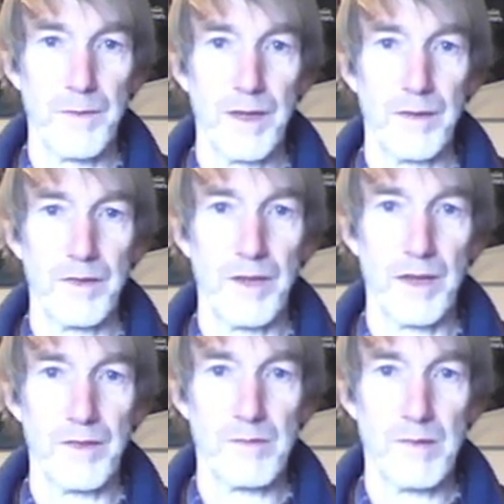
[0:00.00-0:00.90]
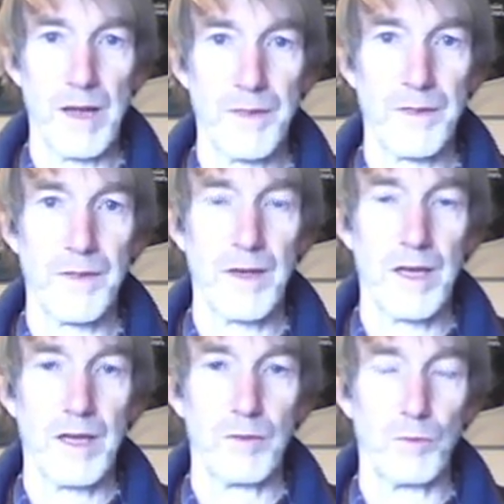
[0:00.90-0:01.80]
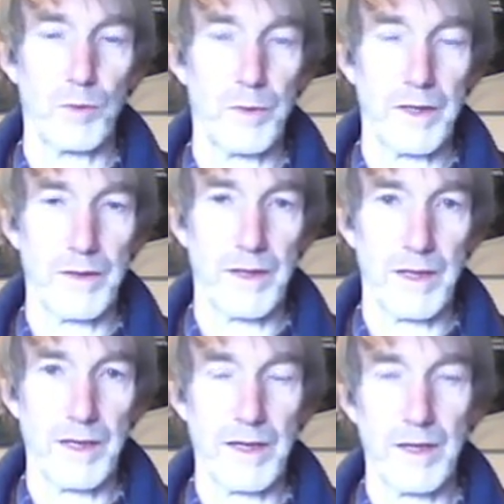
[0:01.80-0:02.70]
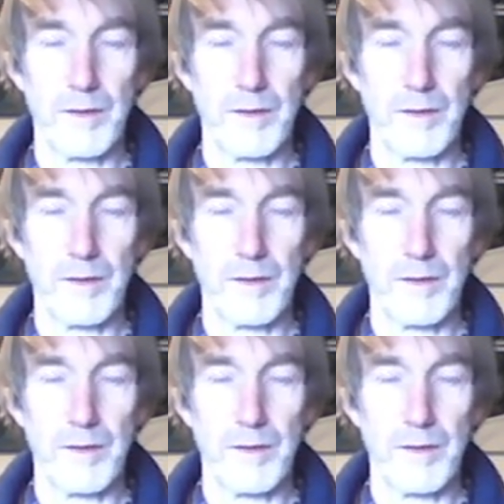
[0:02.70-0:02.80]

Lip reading: and the rest will be the